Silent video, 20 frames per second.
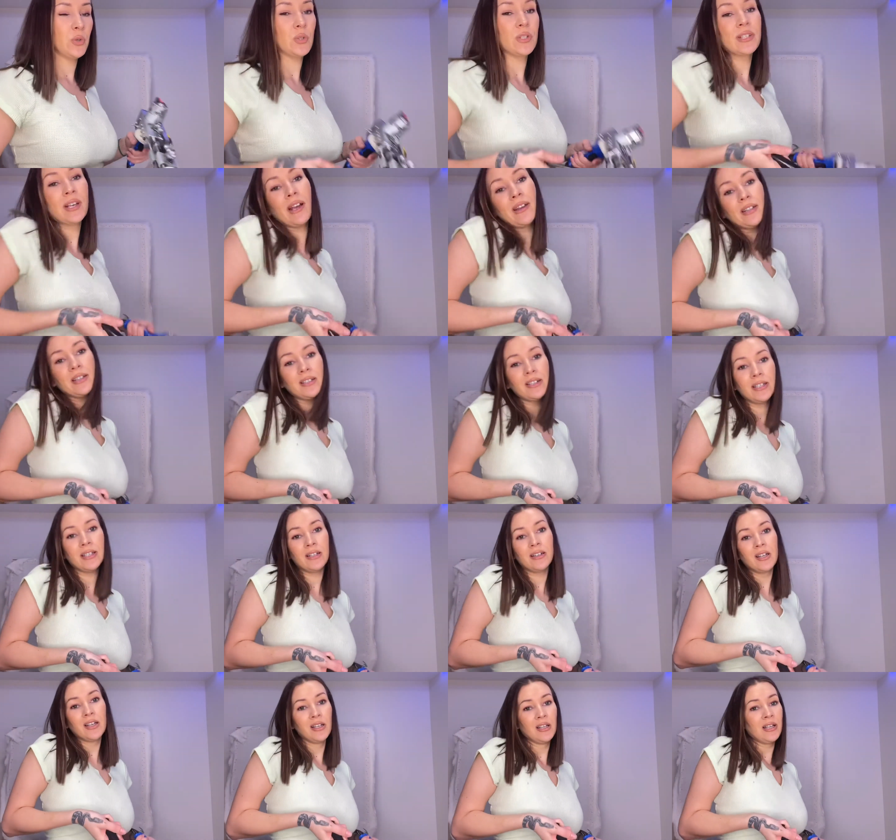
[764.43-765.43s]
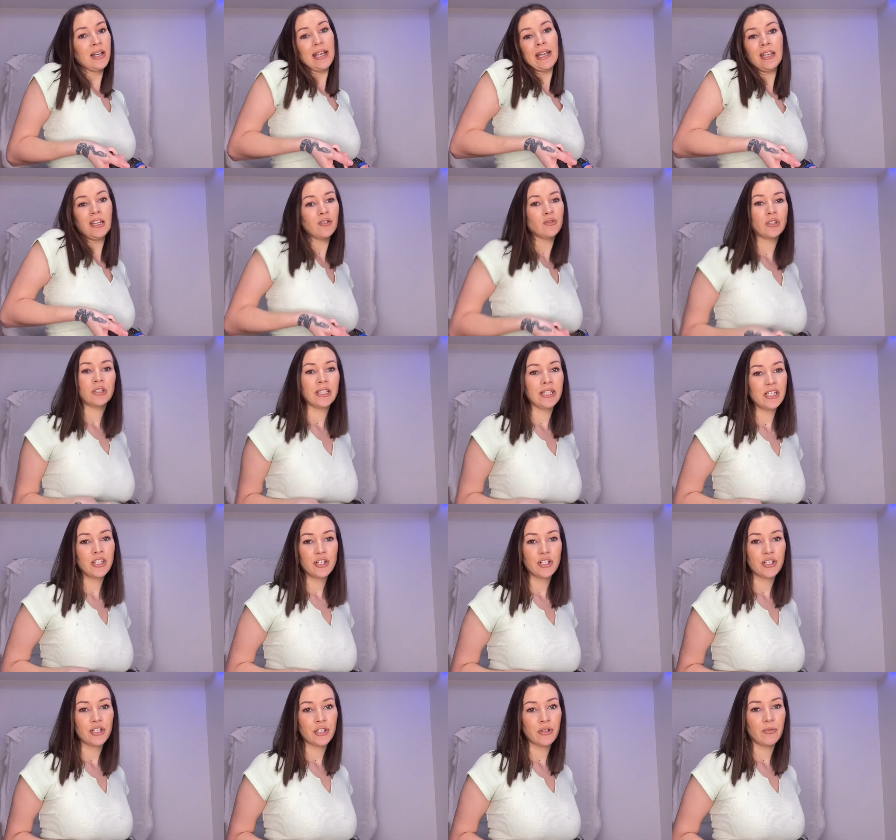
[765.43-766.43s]
It's kind of like any
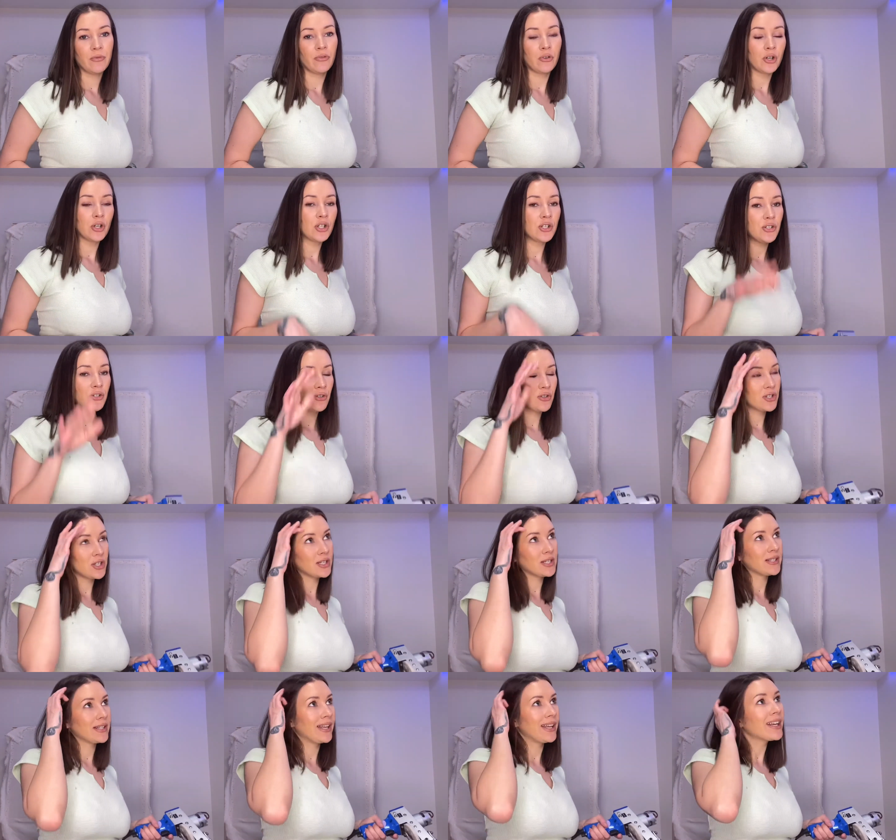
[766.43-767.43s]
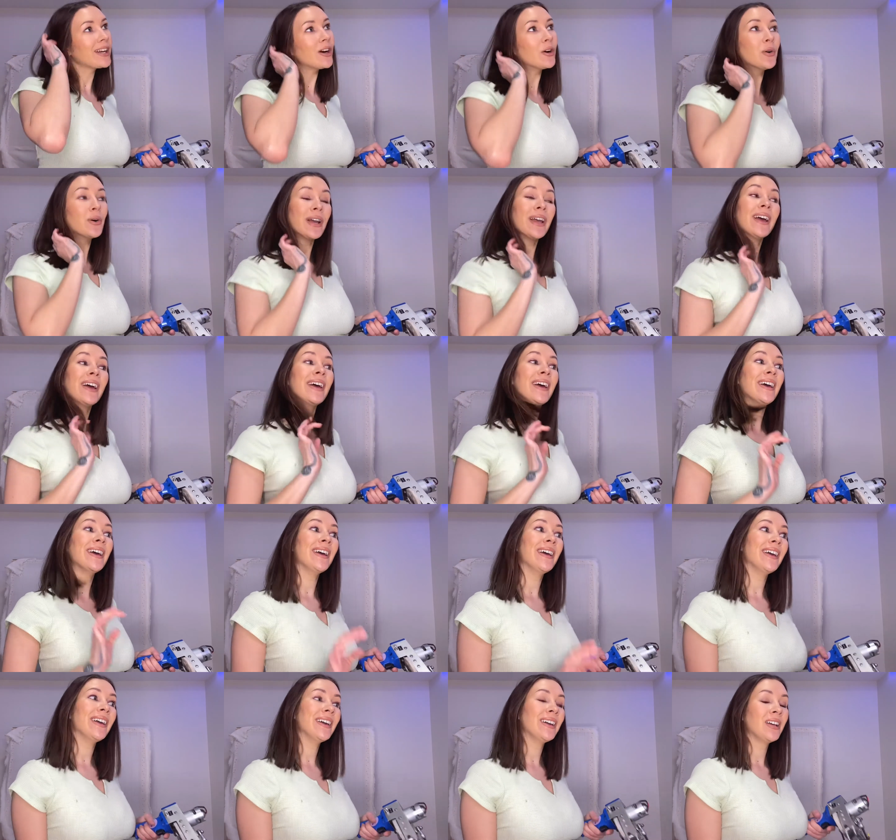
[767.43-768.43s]
relationship. First you just like,
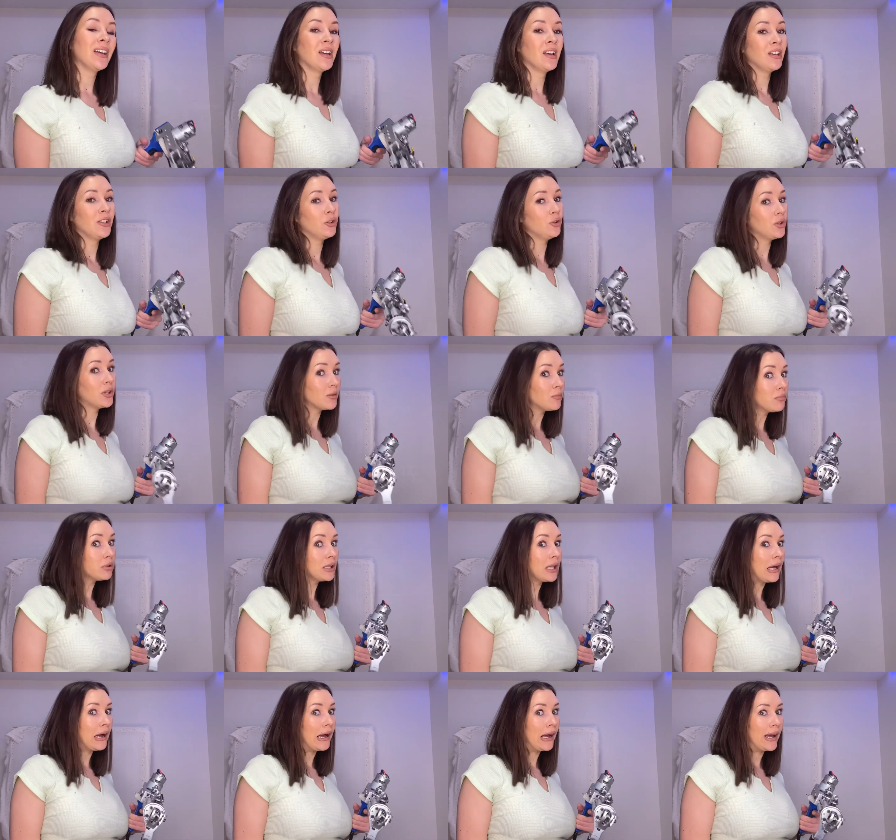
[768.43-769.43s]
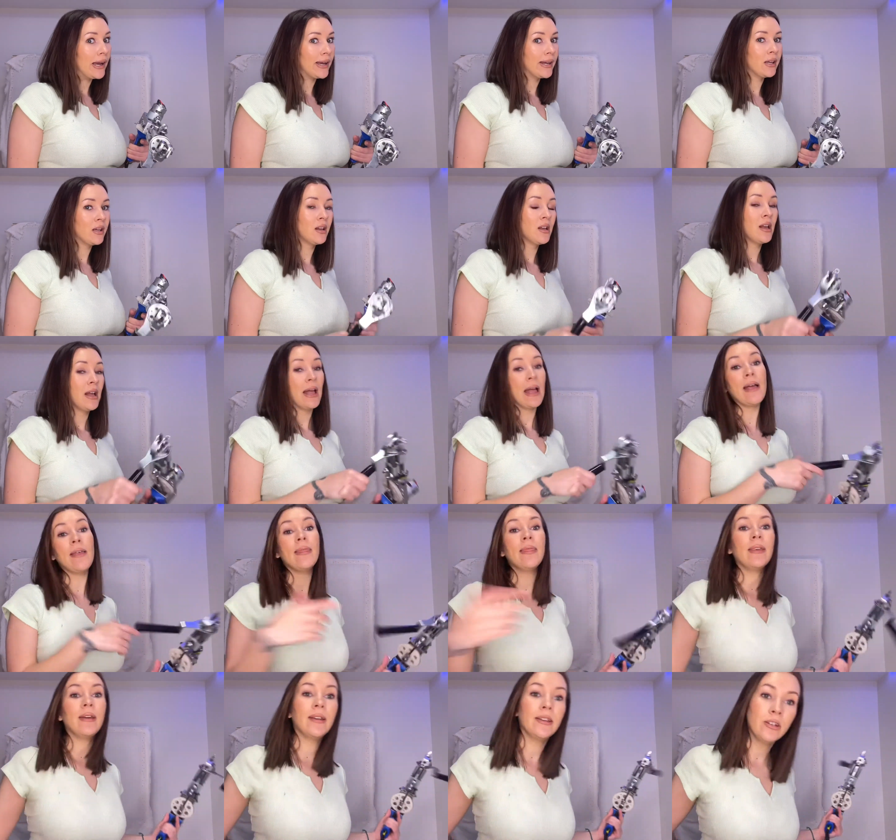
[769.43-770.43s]
okay, you comply,
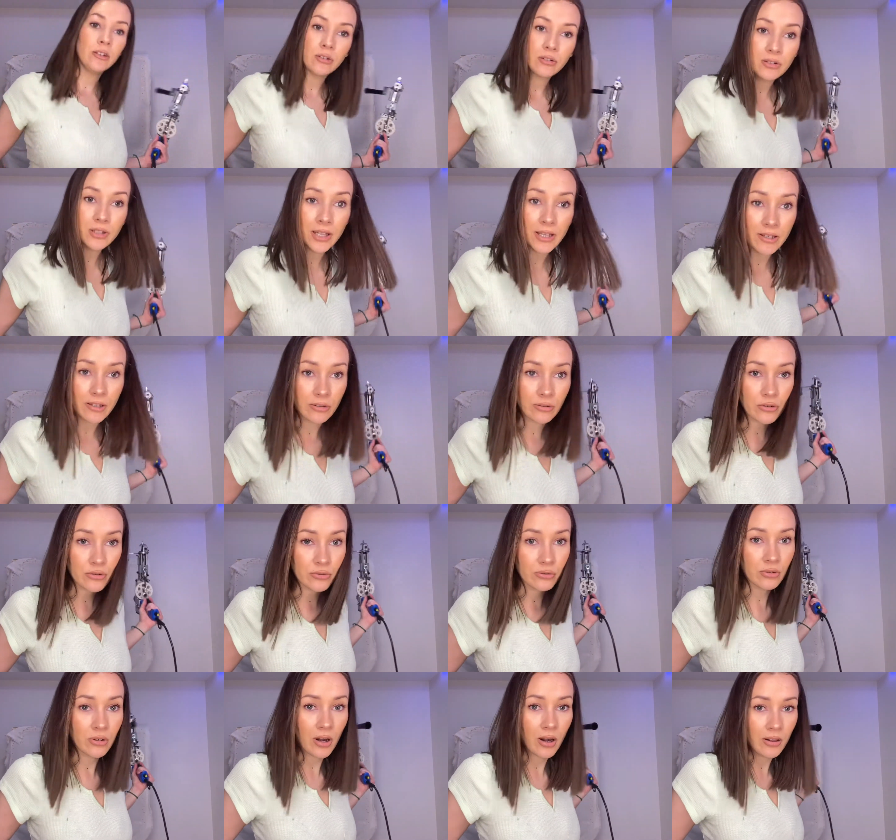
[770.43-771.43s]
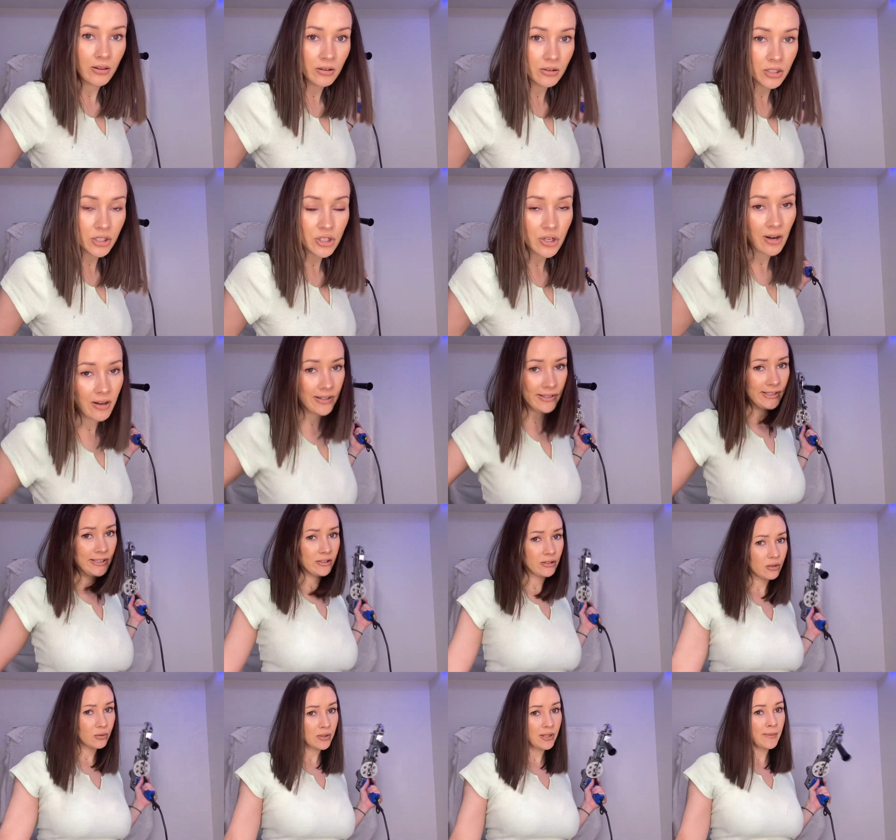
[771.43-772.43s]
and then you let your true color shine, you
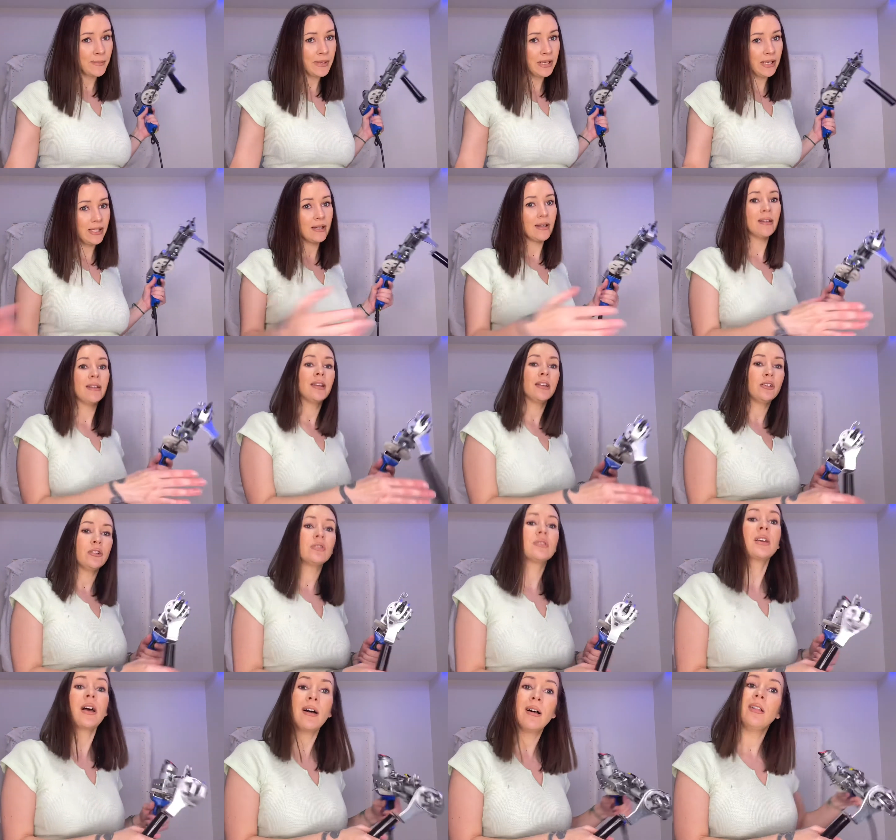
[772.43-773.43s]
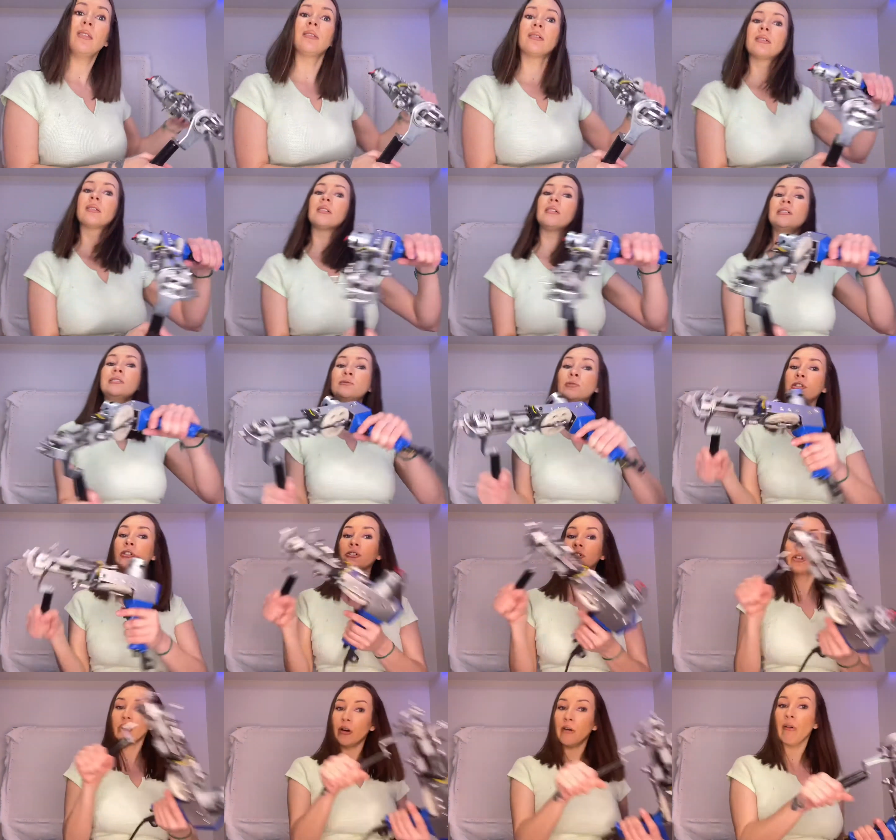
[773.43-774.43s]
know what I mean? And then you tell the gun where
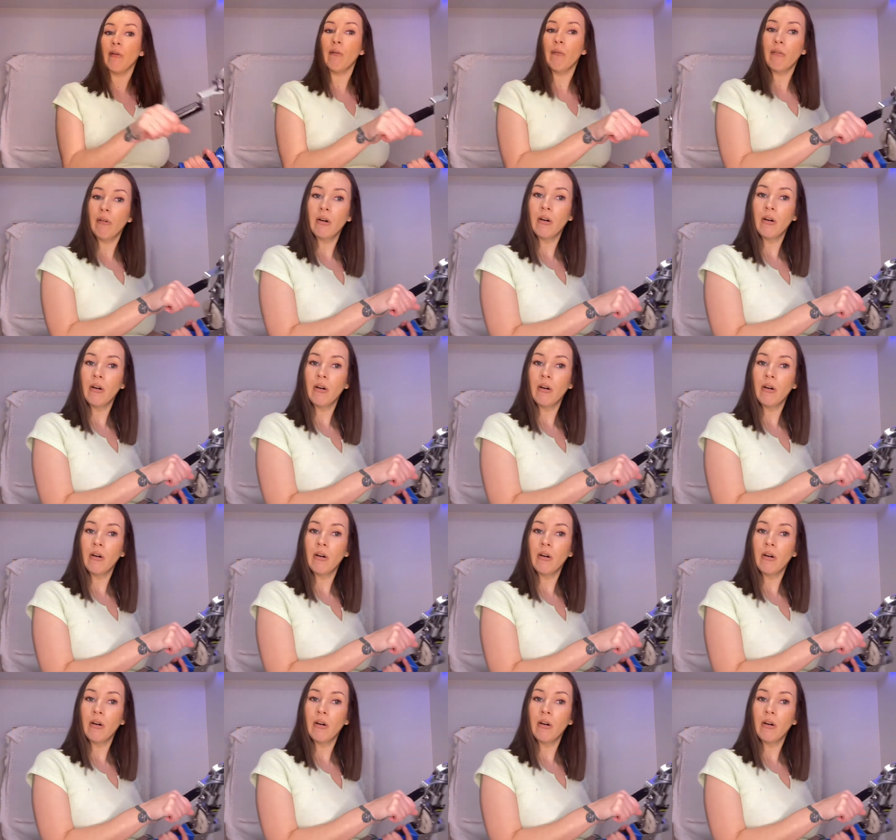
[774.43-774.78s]
to go.